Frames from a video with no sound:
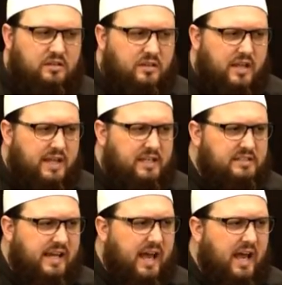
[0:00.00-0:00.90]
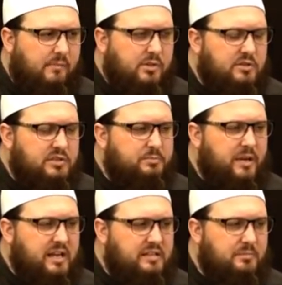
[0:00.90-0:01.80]
Anytime you
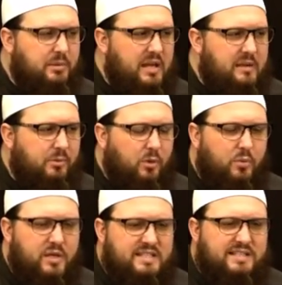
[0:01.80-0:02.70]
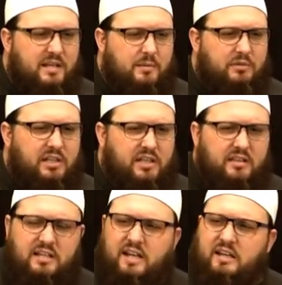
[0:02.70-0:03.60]
speak to people with something
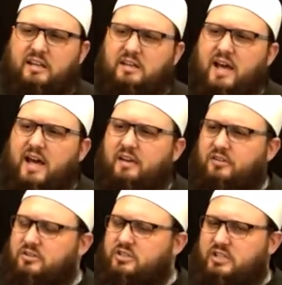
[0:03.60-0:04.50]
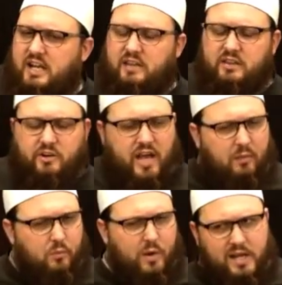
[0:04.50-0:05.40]
they cannot understand, they're
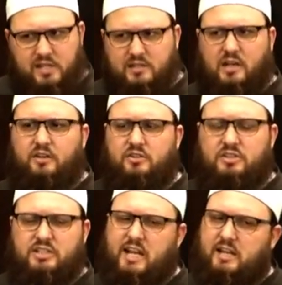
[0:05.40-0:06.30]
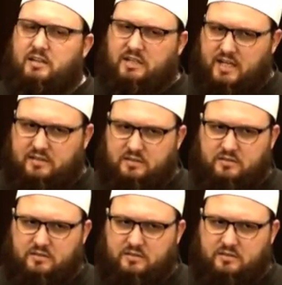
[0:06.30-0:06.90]
not ready to understand yet,